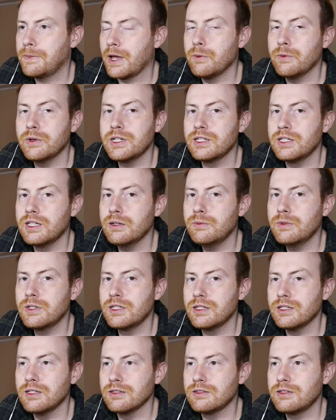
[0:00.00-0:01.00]
I want to get one
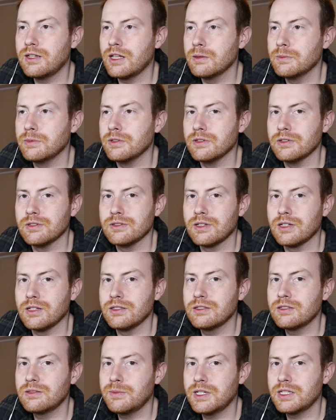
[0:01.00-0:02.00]
of these tables
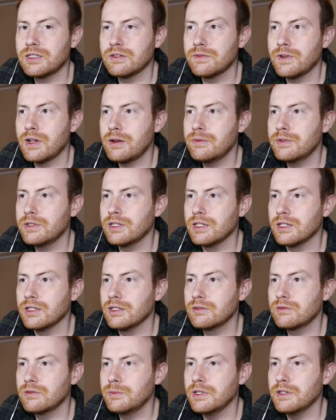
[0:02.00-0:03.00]
and just mess around with it.
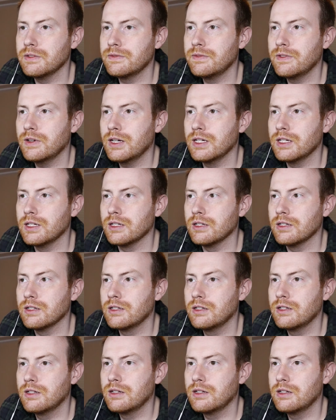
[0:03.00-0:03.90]
This would be fun.